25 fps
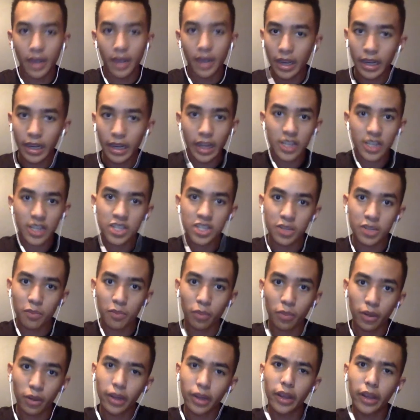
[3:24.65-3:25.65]
and actually
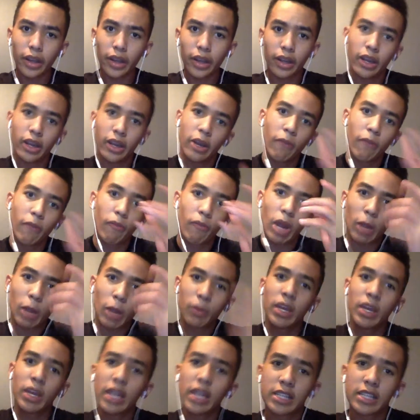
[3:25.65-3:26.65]
bring my
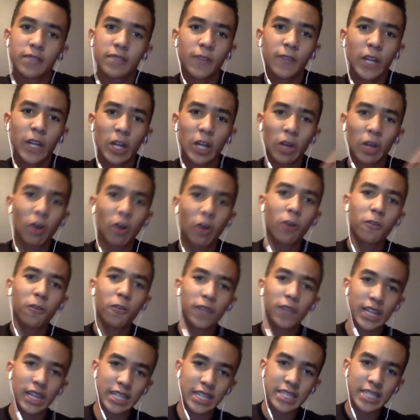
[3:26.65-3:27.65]
PS Vita
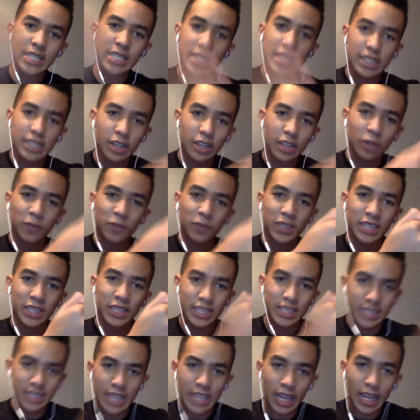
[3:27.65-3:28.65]
over to the
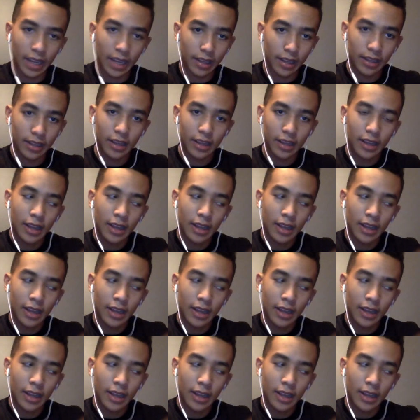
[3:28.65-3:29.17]
sink.